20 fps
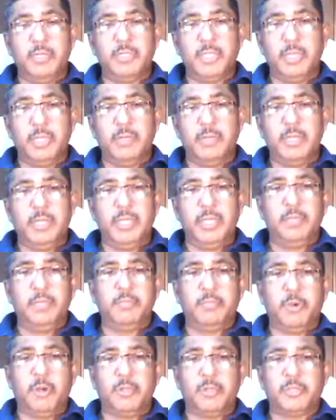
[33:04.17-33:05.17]
verse
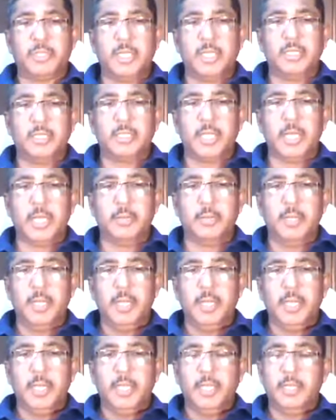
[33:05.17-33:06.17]
17, Paul says that
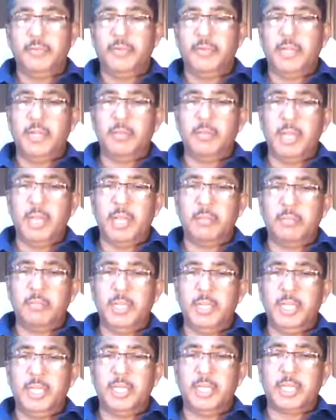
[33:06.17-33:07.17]
if any man
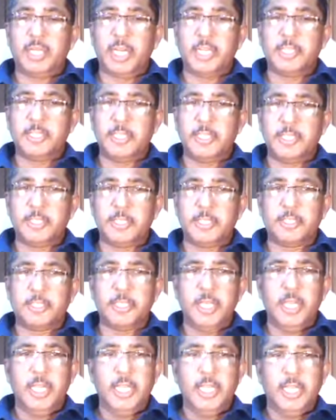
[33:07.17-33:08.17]
be in Christ
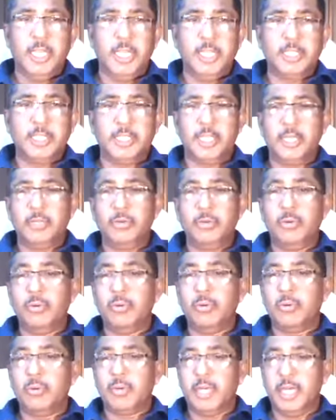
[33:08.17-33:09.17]
Jesus, he is a
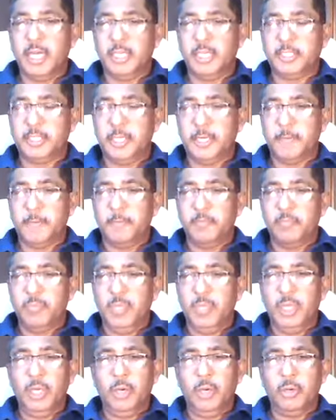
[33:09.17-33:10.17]
new creation.
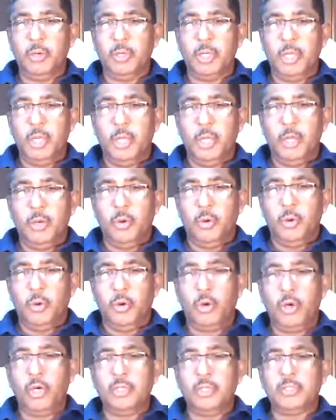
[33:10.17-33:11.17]
Behold,
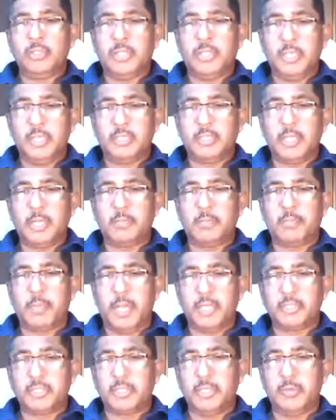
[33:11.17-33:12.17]
all things are
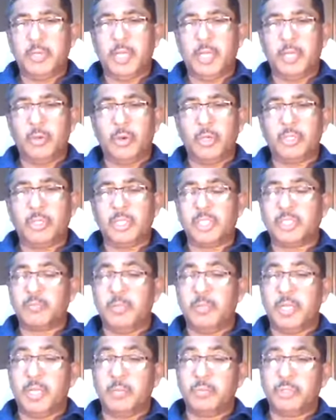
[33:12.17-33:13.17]
passed away and all things
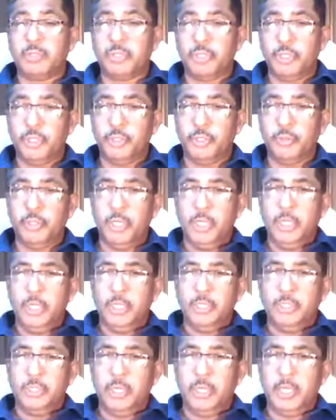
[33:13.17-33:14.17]
become new.
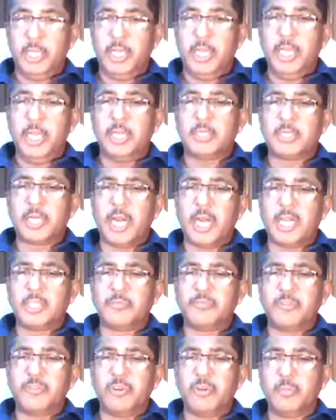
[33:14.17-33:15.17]
So a great
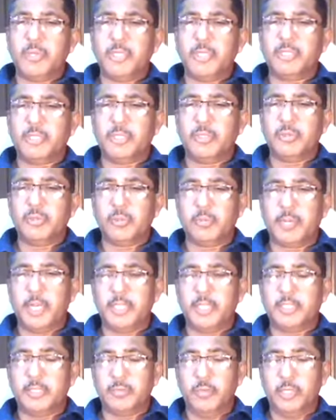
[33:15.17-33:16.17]
transformation took
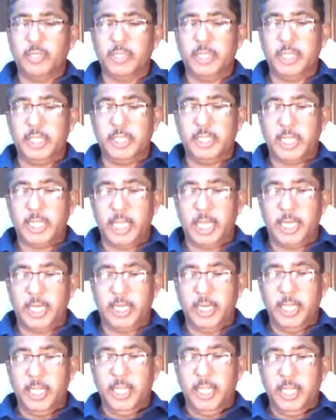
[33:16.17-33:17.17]
place in his heart.
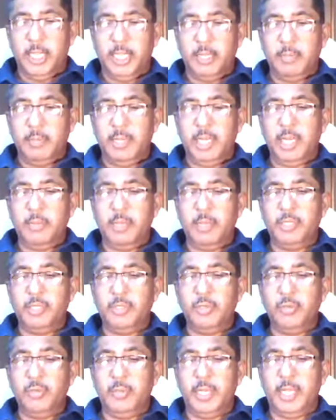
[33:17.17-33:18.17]
He became a
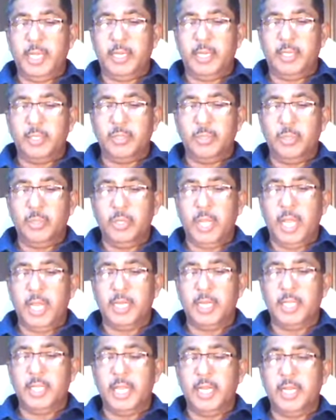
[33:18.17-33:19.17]
new man, though
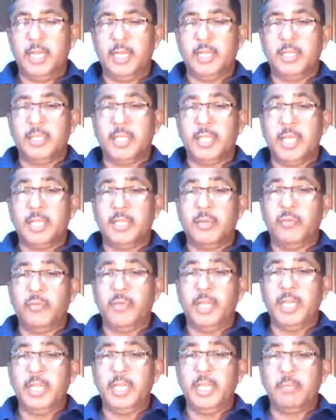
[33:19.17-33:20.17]
and then at the
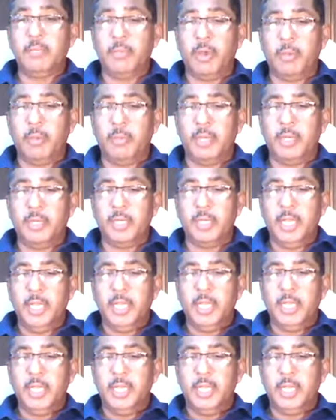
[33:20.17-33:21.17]
very moment
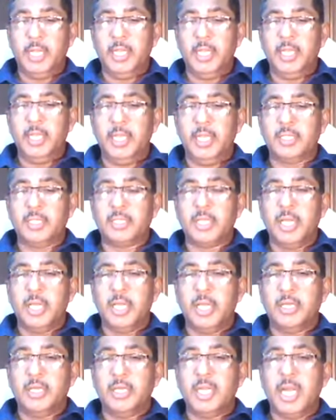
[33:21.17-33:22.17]
he is
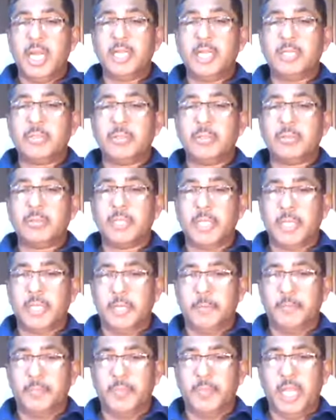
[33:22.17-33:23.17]
died to
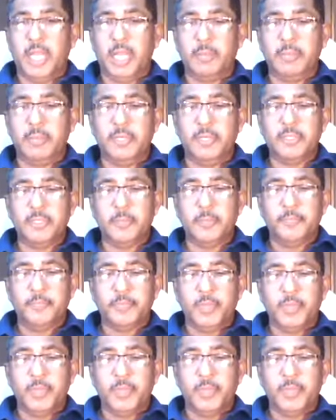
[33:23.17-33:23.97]
sin. That means